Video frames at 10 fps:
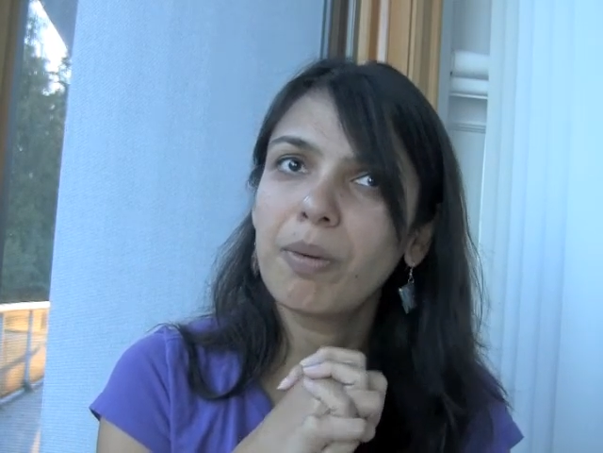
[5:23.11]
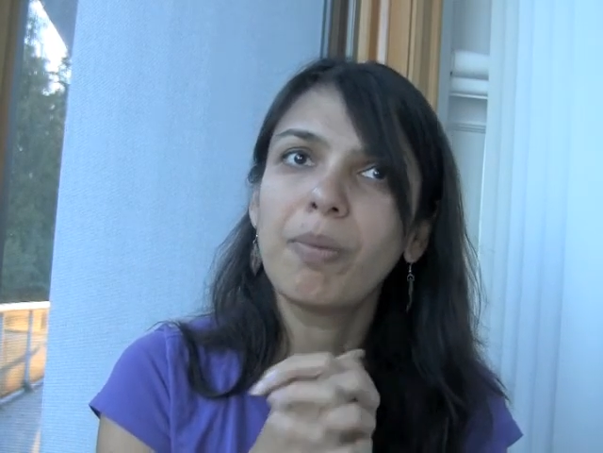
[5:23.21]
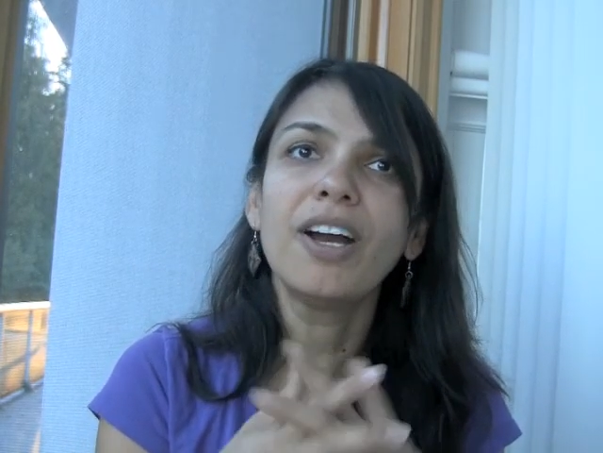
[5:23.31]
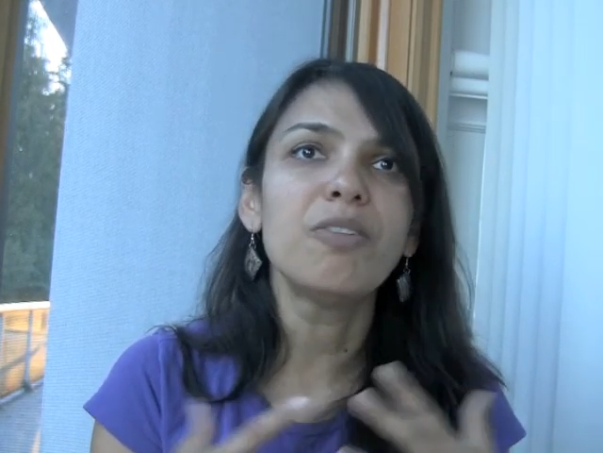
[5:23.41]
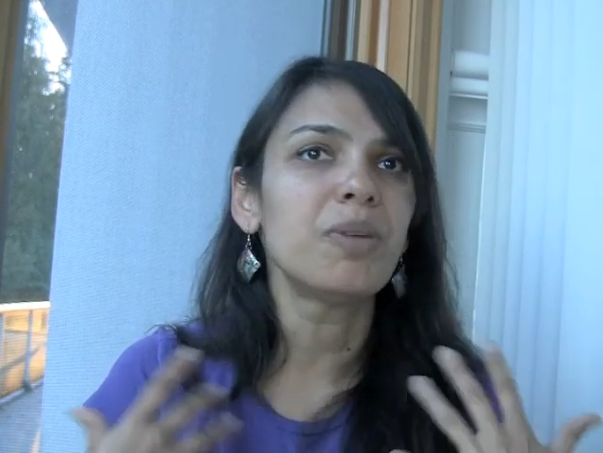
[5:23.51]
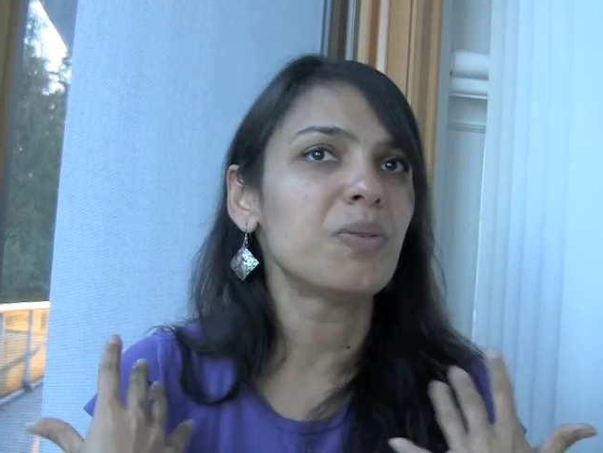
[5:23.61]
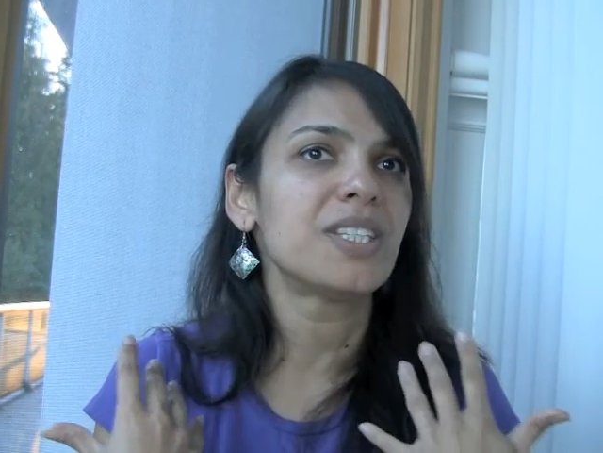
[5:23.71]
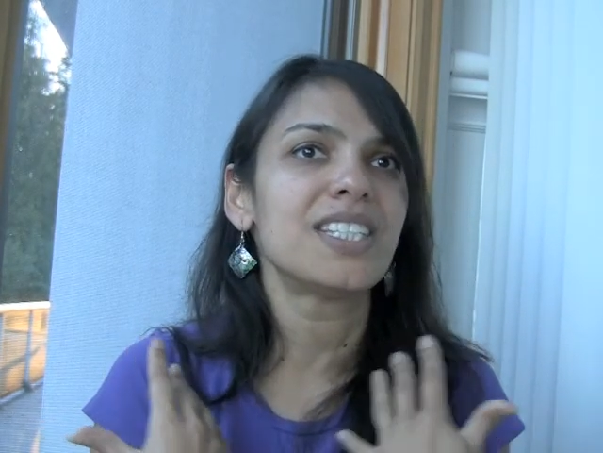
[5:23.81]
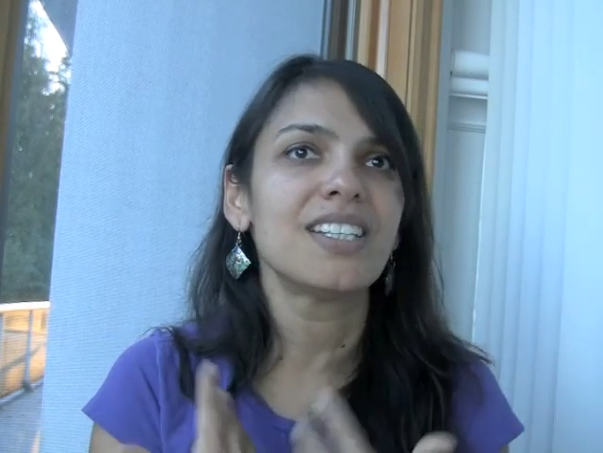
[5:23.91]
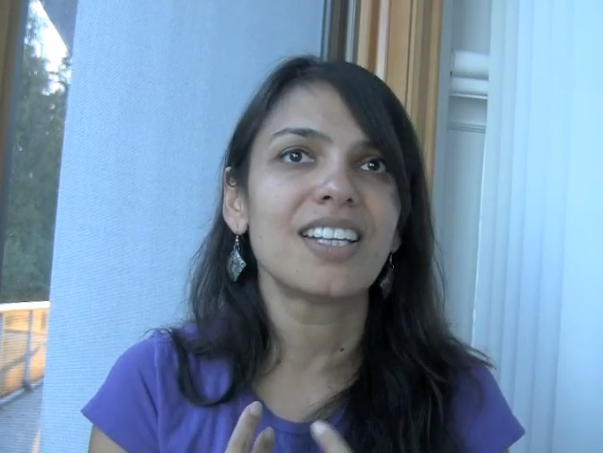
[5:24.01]
But part of me
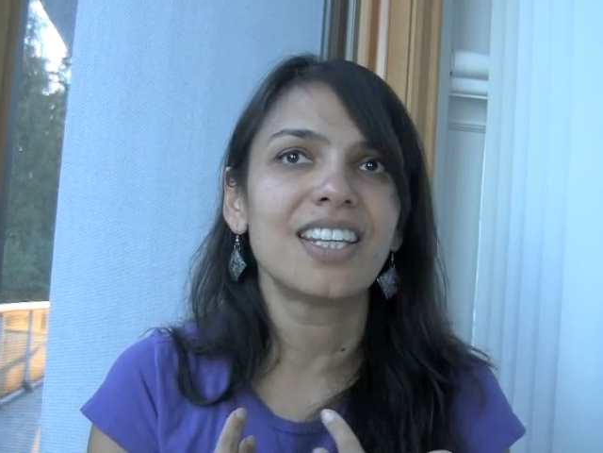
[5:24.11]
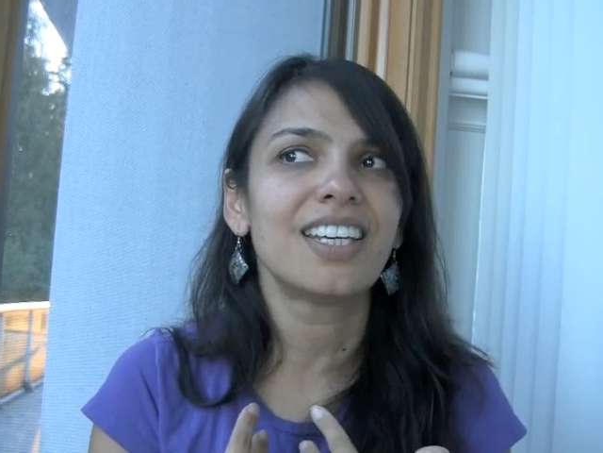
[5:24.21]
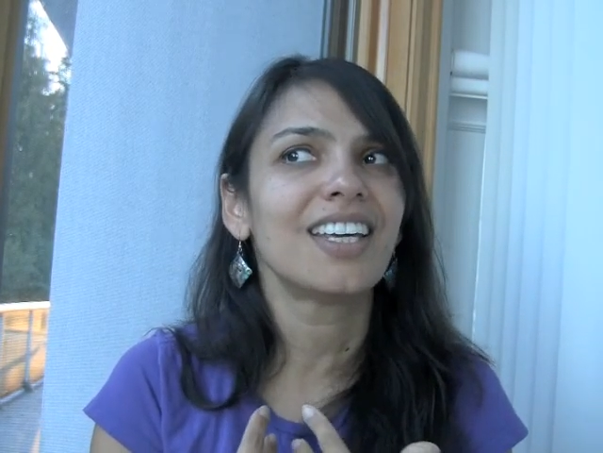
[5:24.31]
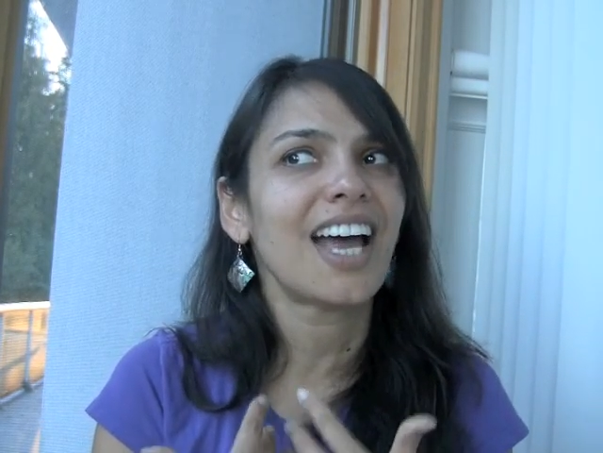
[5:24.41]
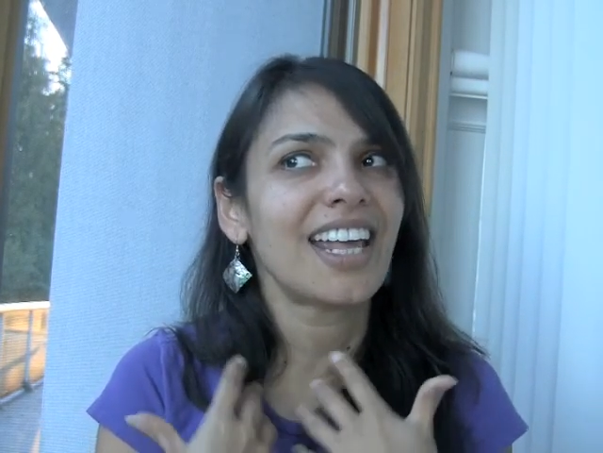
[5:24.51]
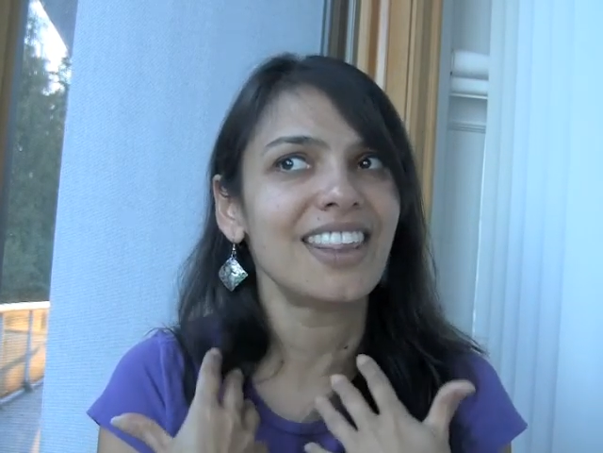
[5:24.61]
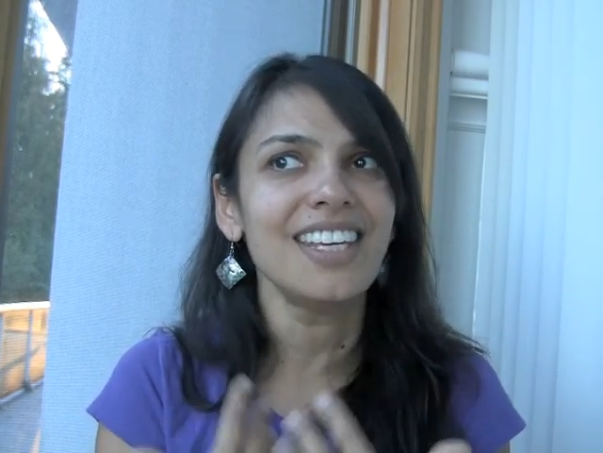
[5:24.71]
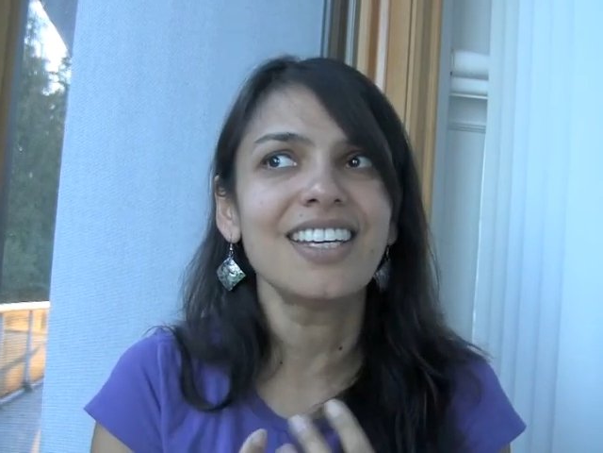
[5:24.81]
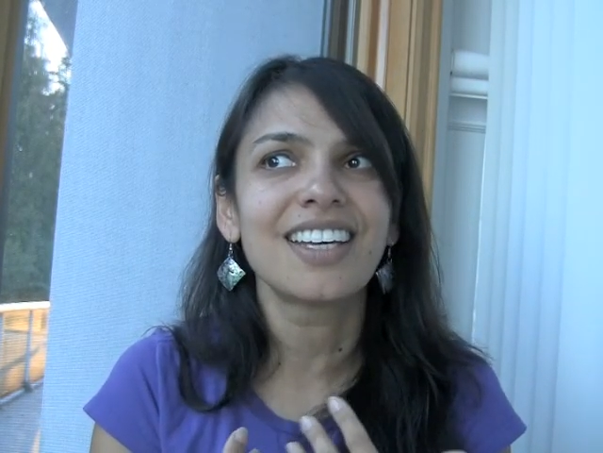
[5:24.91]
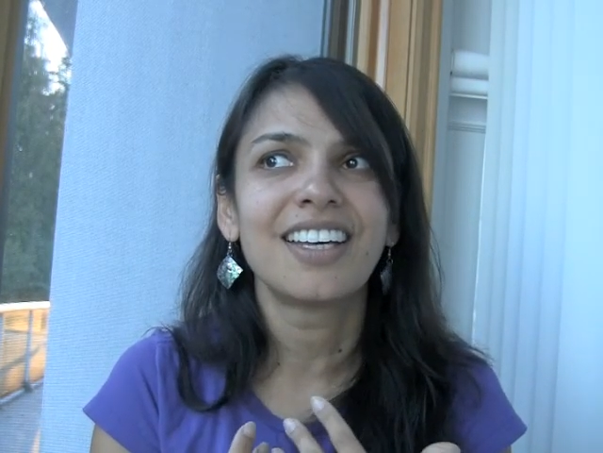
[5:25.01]
was still thinking, I
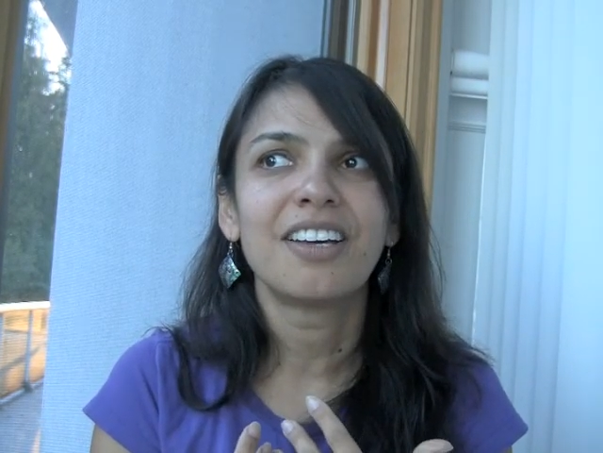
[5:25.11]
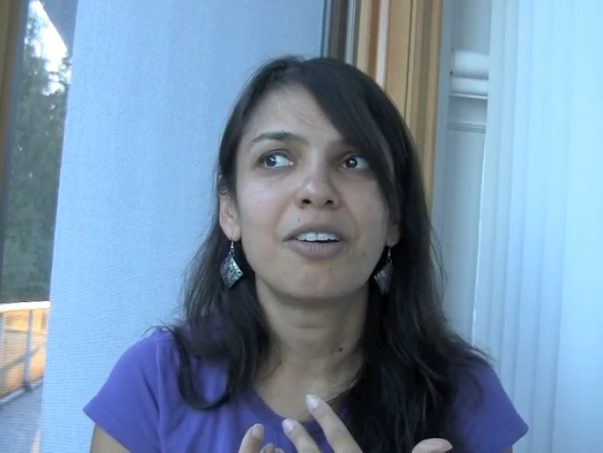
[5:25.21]
think